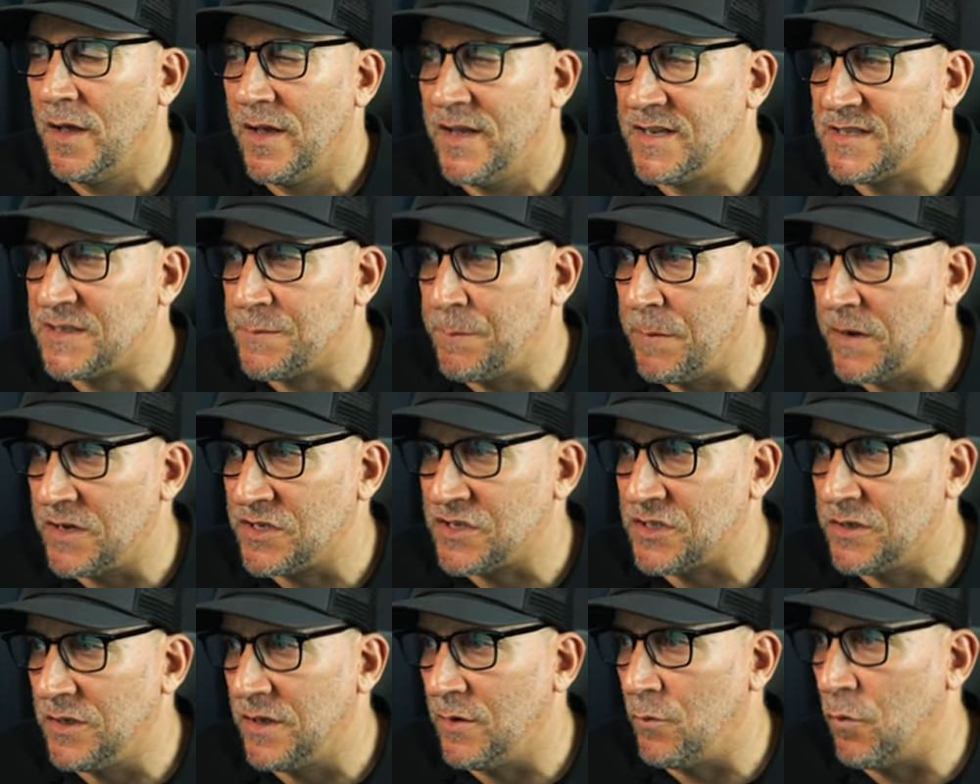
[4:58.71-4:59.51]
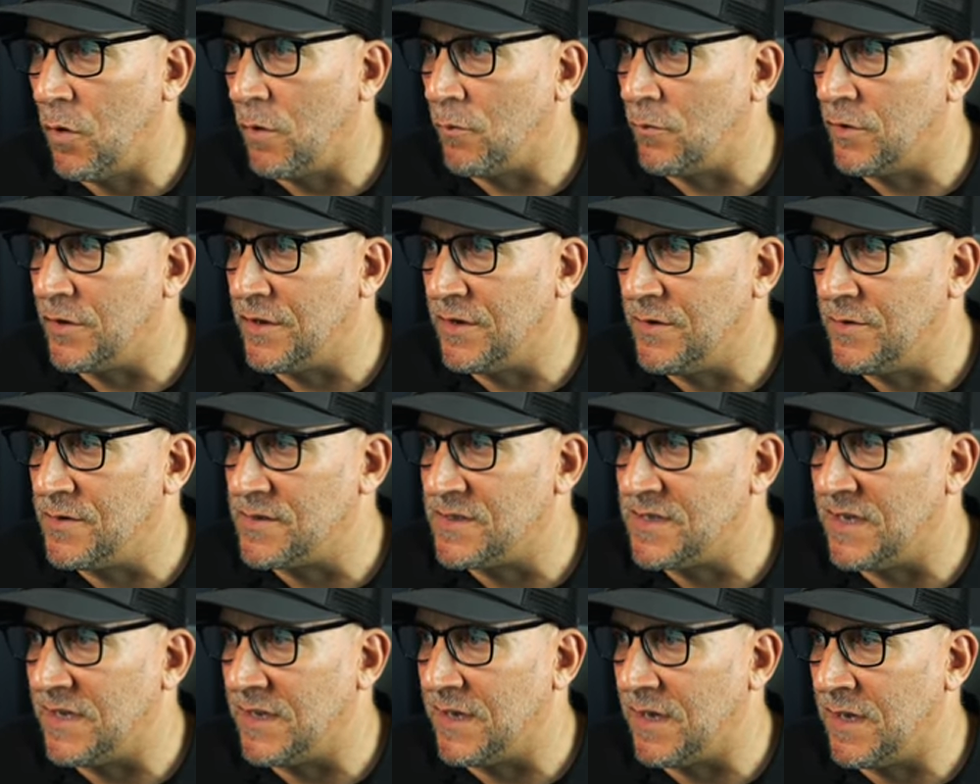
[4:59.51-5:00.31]
especially when we're
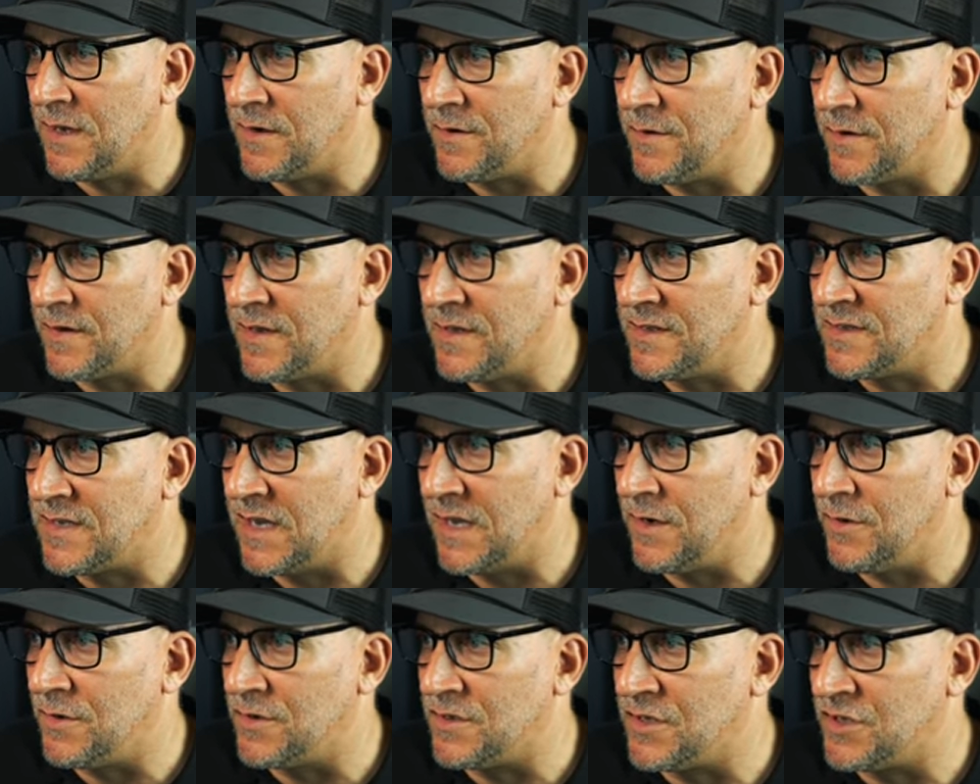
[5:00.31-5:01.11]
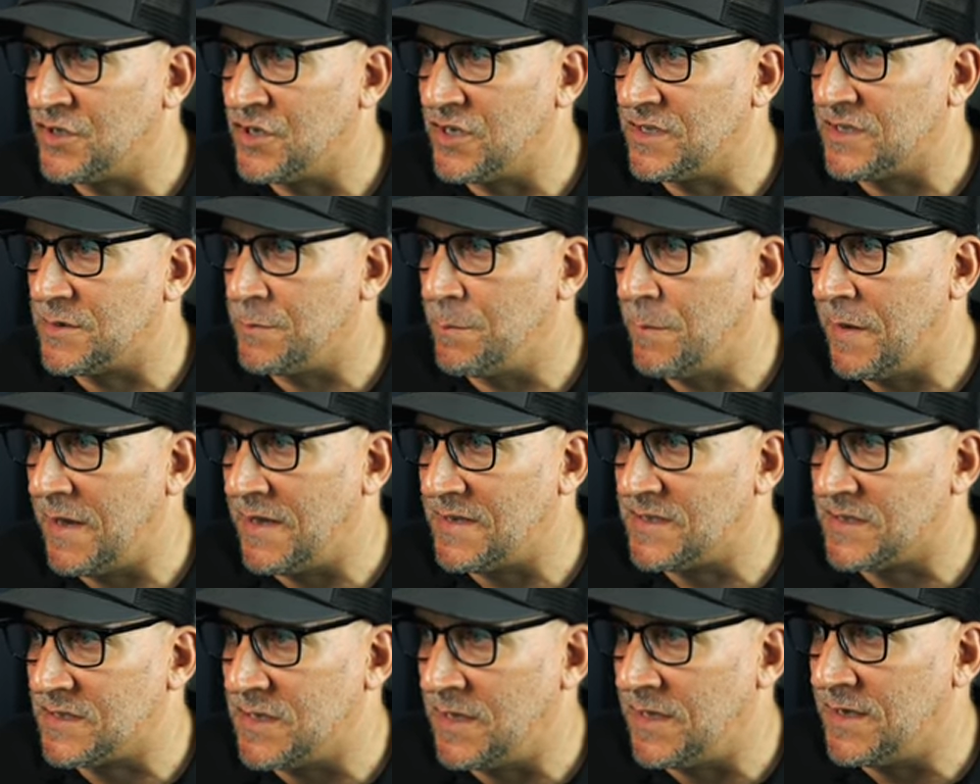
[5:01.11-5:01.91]
using inner containers. It just
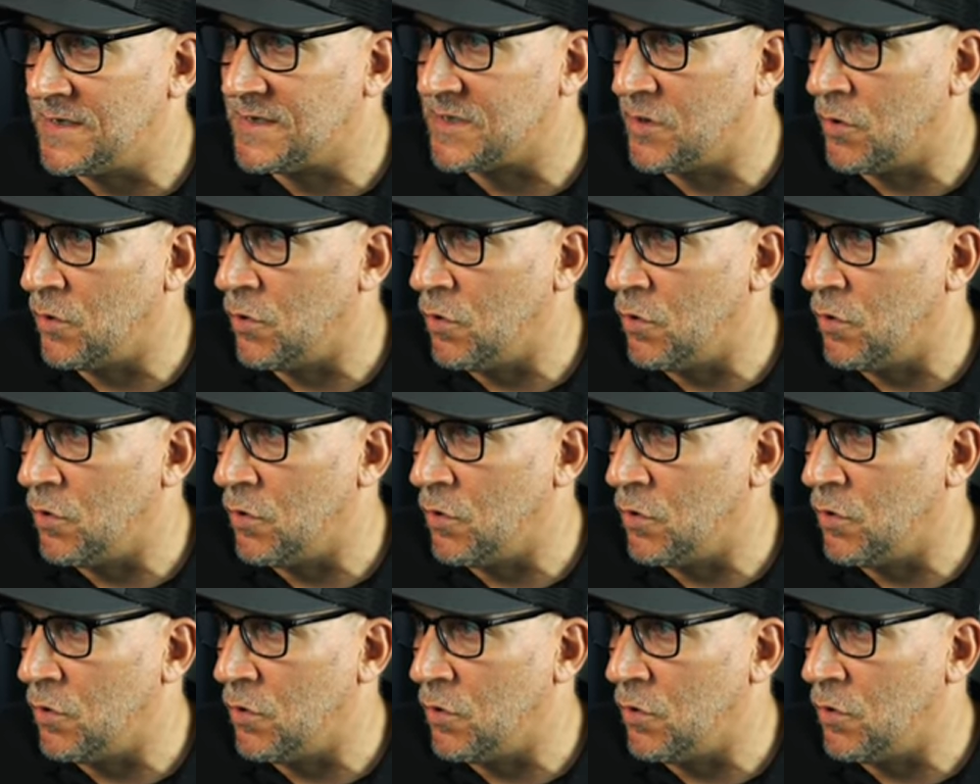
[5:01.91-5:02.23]
makes things a